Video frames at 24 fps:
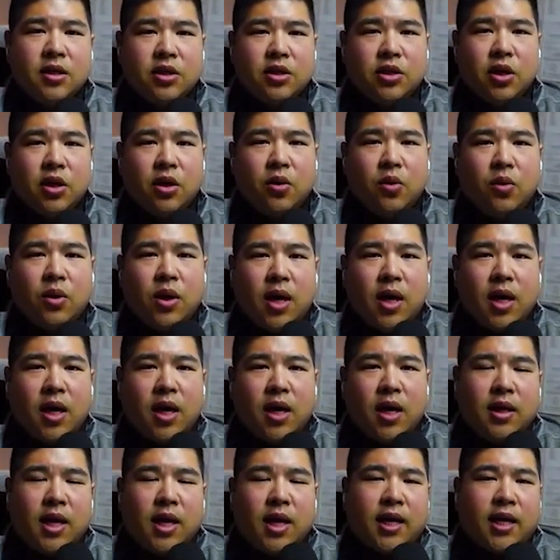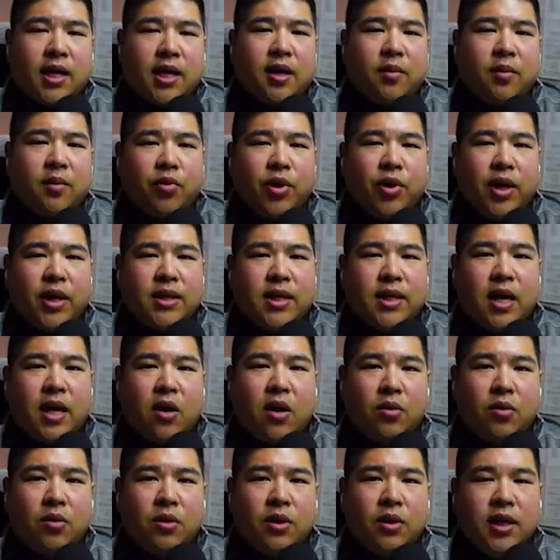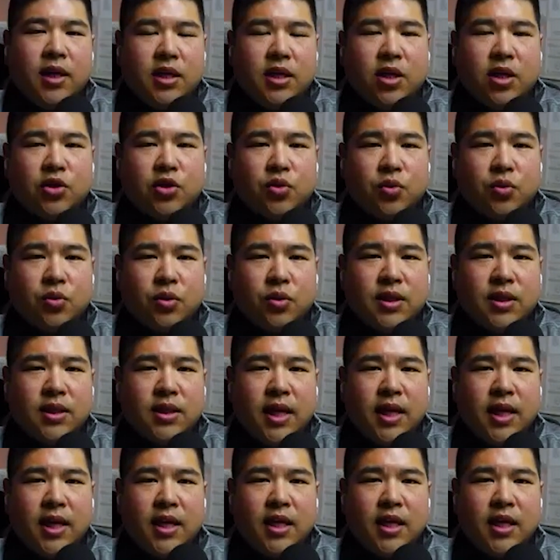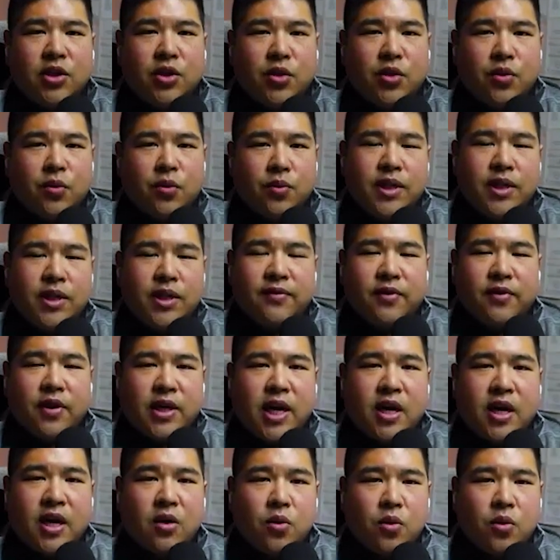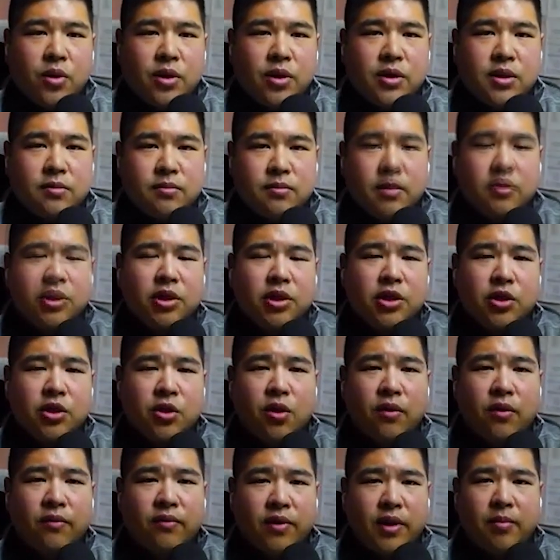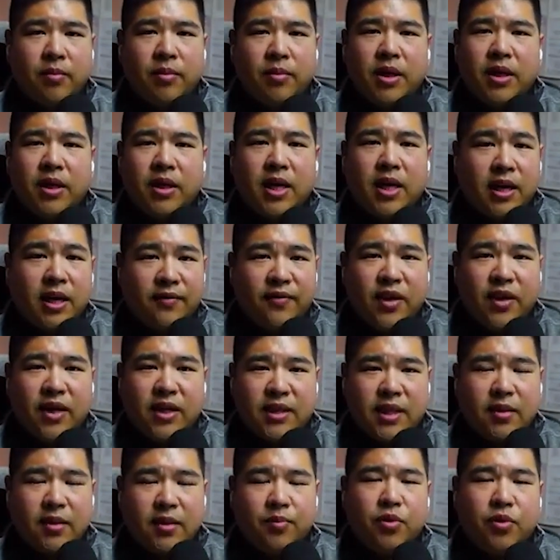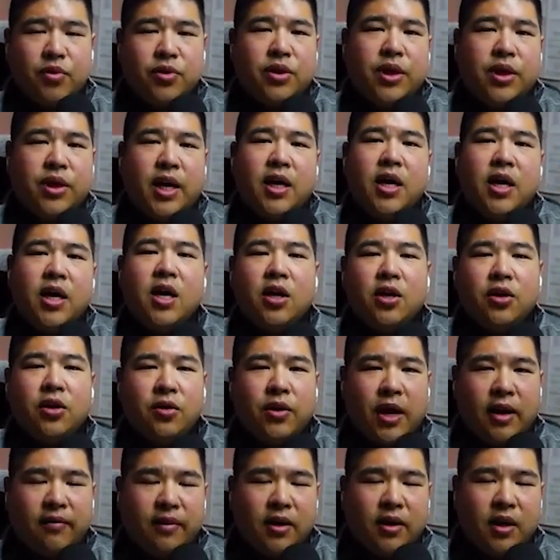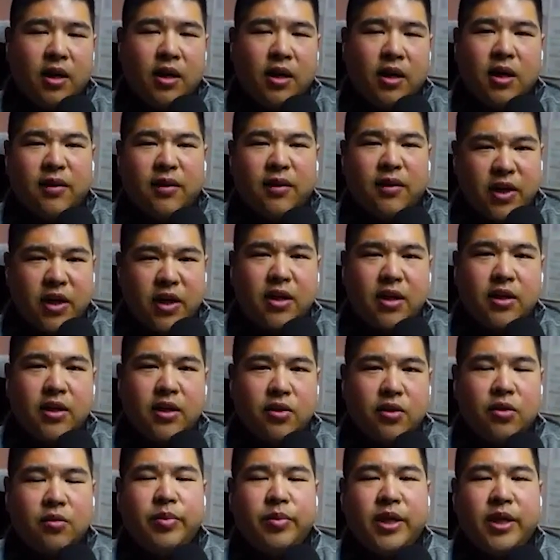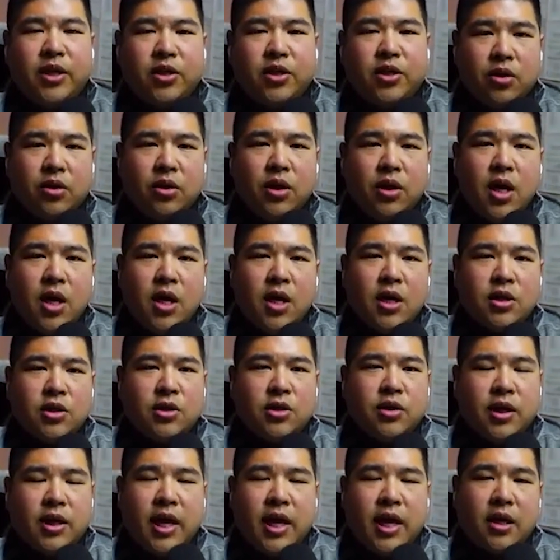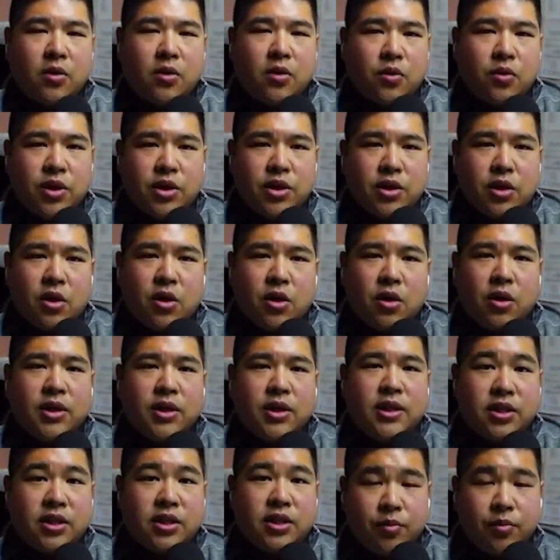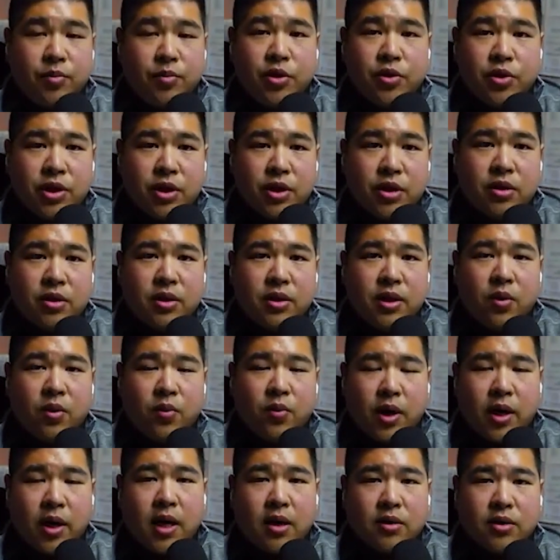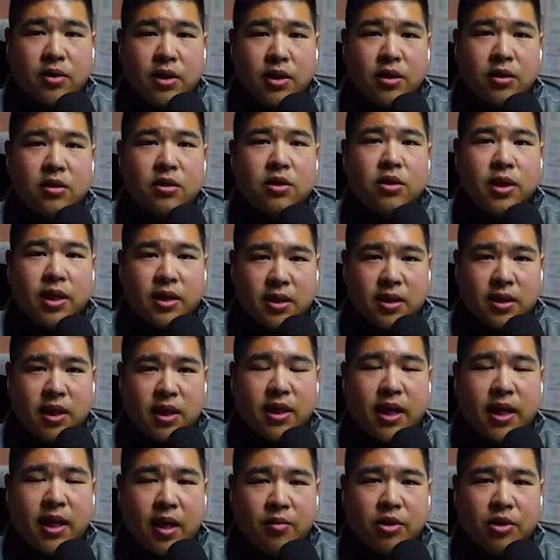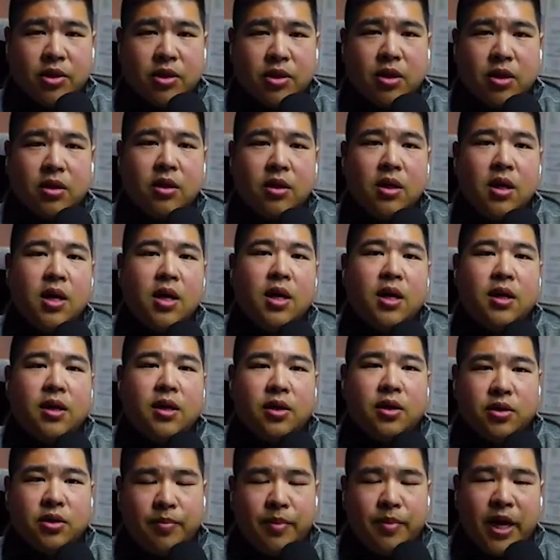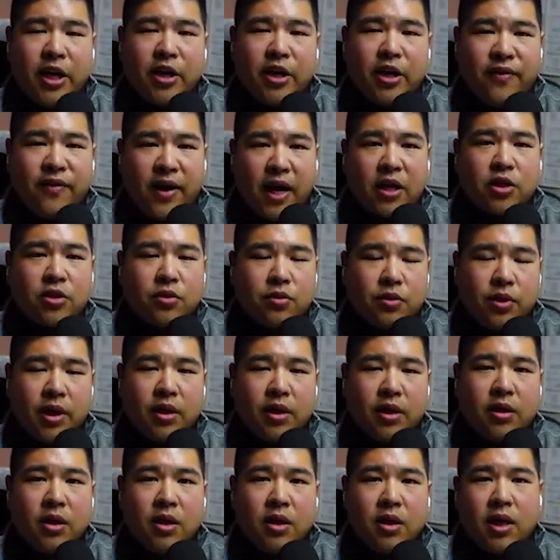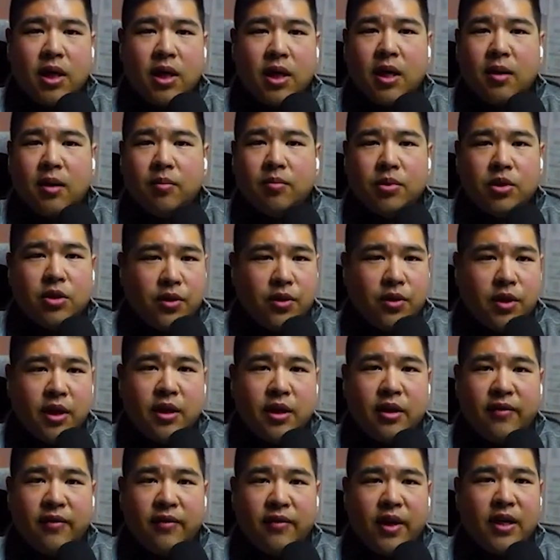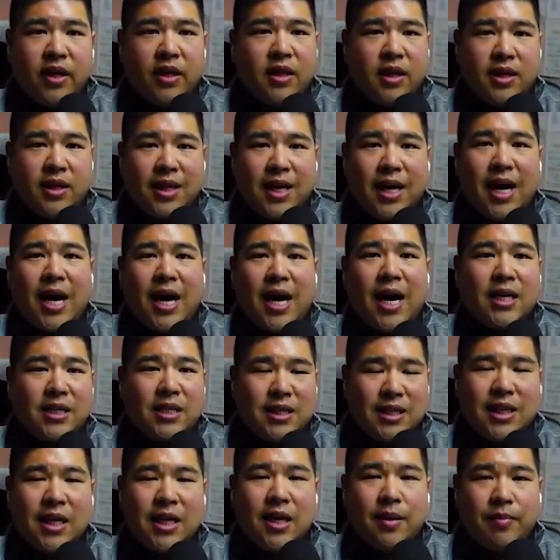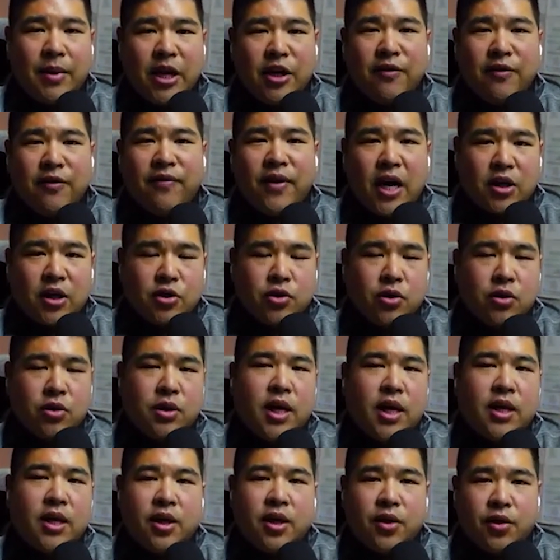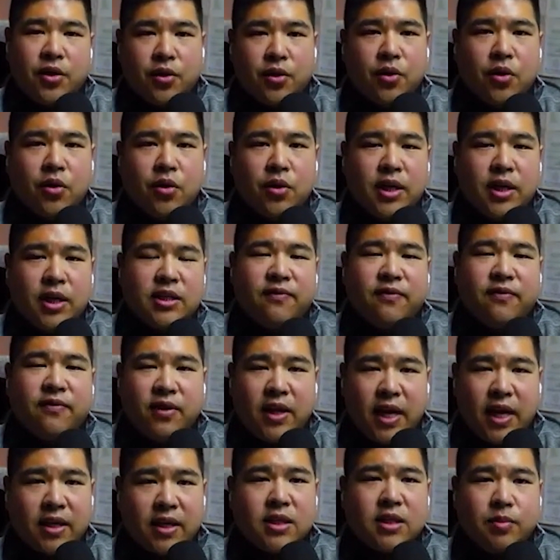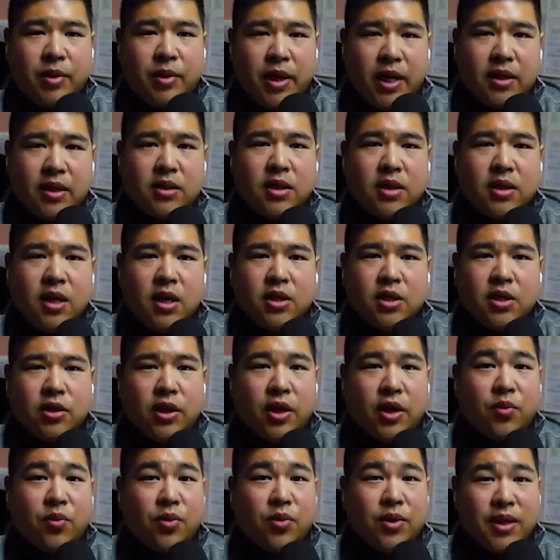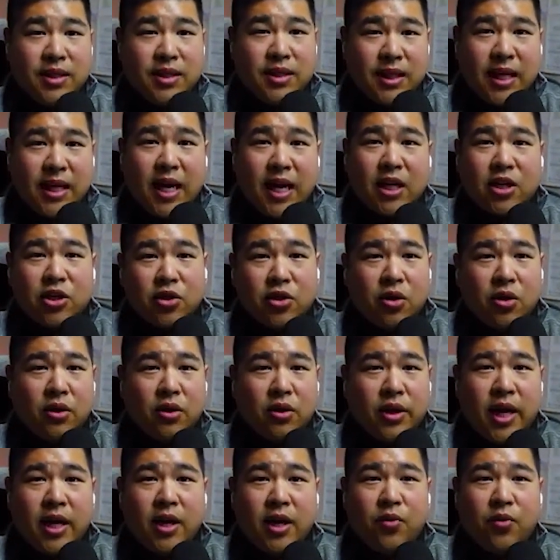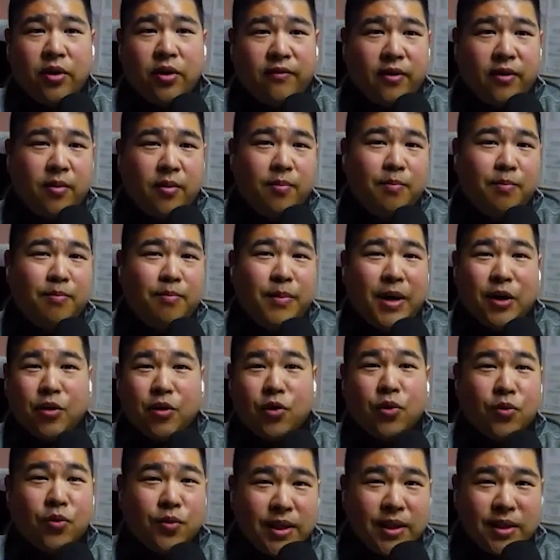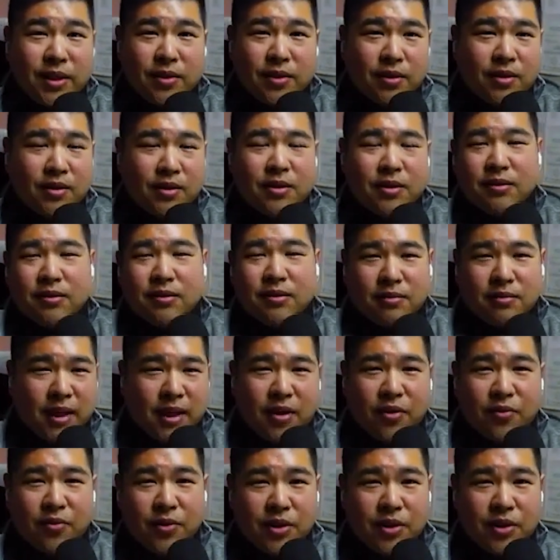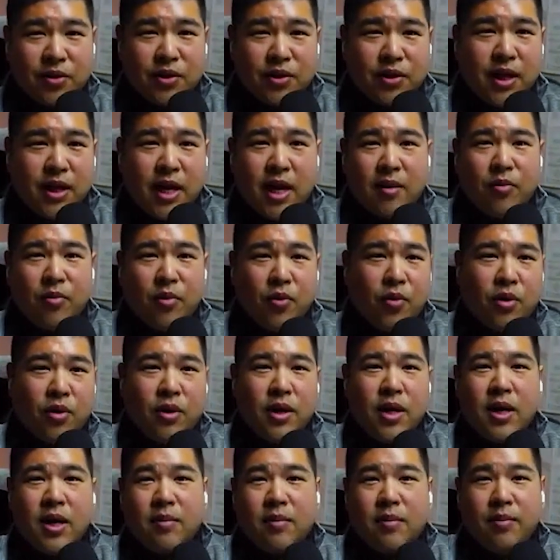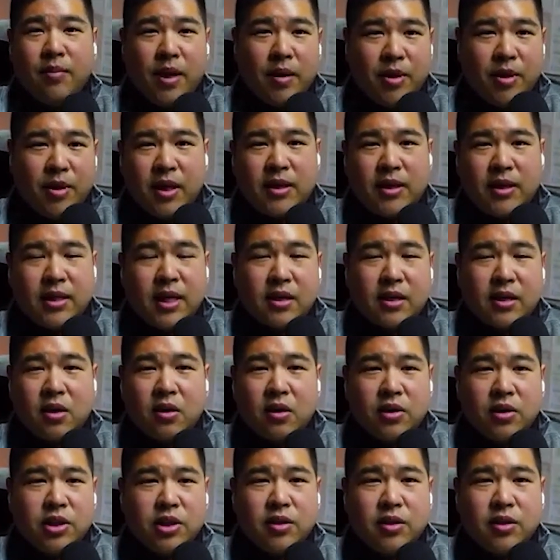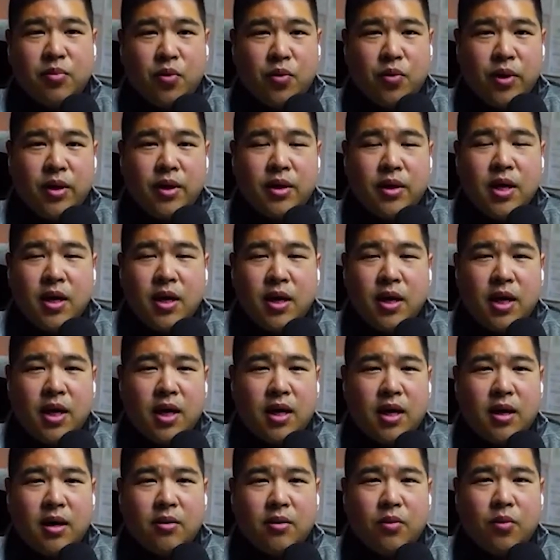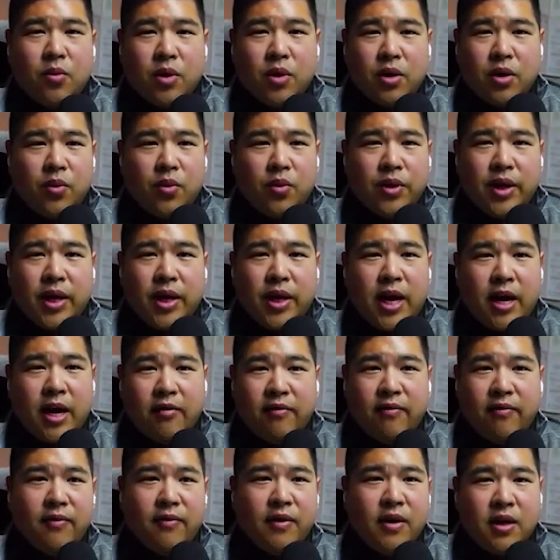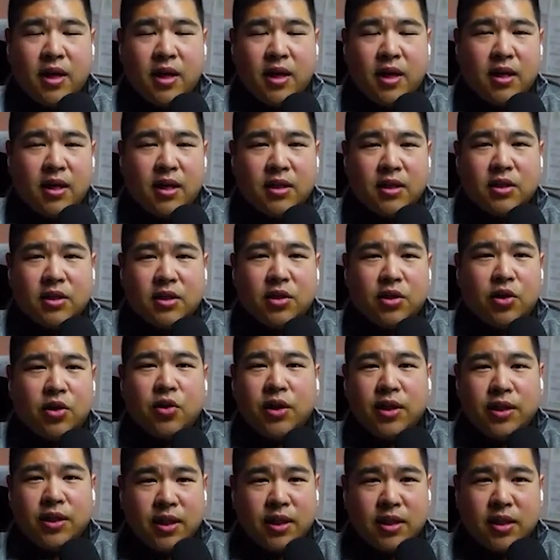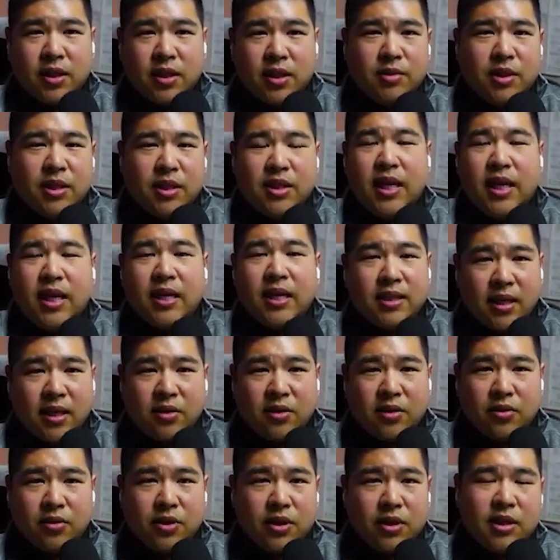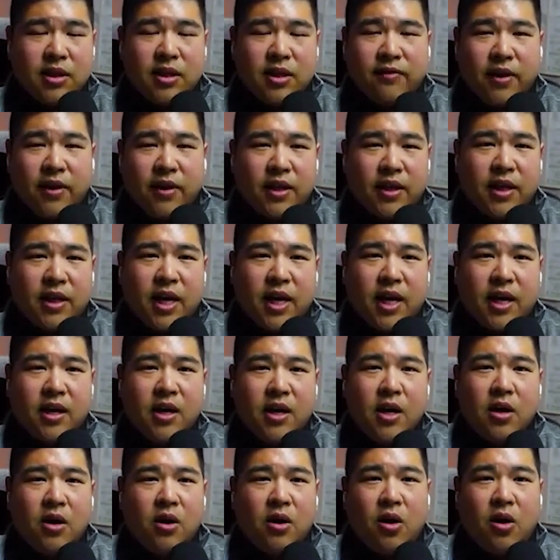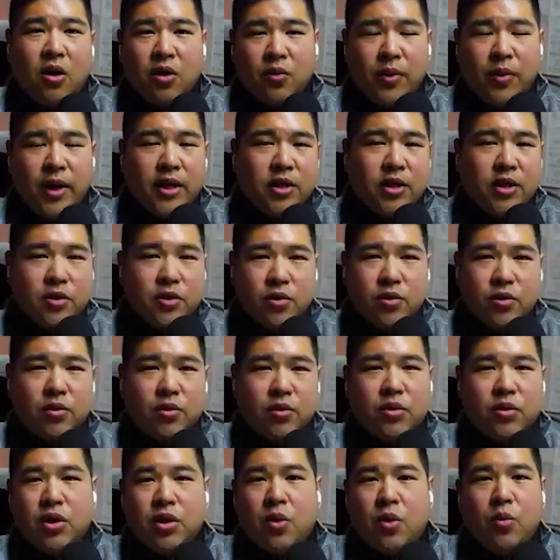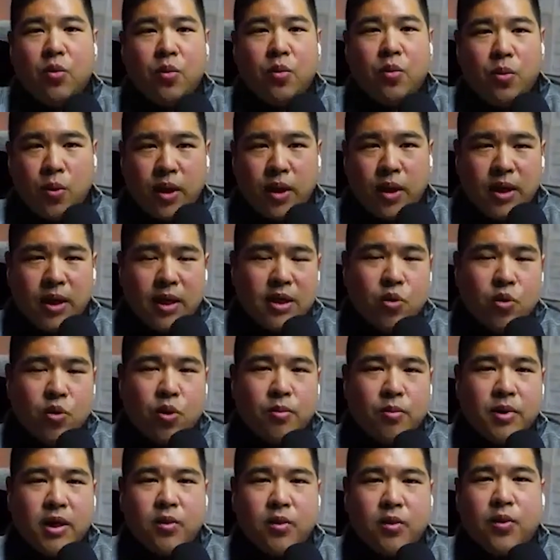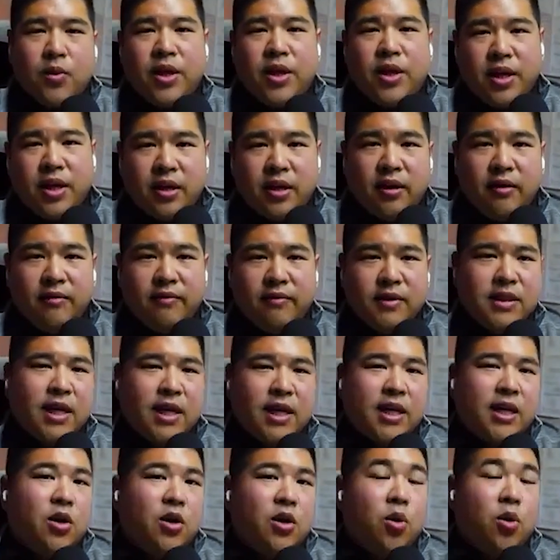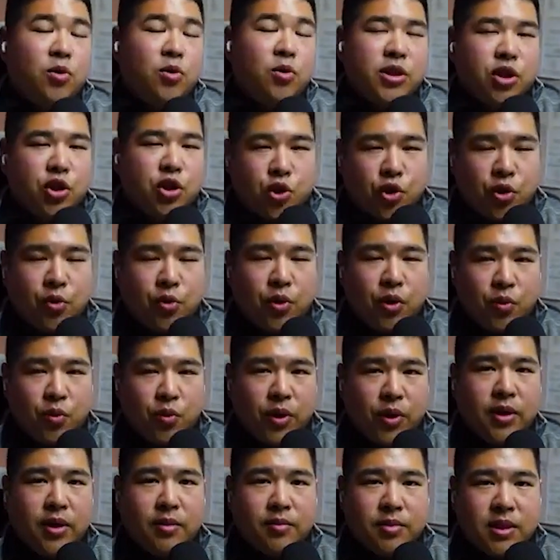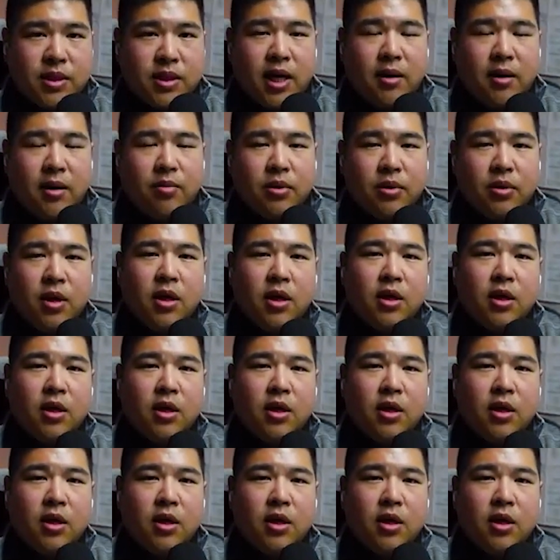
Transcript: So uh, I kind of break down industrial real estate into three different categories. I'll just go over them and kind of give an example so that you have a kind of a clearer picture. So the categories are distribution and warehousing. So that's kind of the Amazon. There's manufacturing. Um, so think of anything that has to get manufactured. And then third is flex space. So that really is a catch all anywhere from medical research, like a research lab, or maybe a technology point uh, where, where they have uh, security systems and data centers and stuff like that, all the way to you know what normally we think of as like almost a Sherwin Williams type.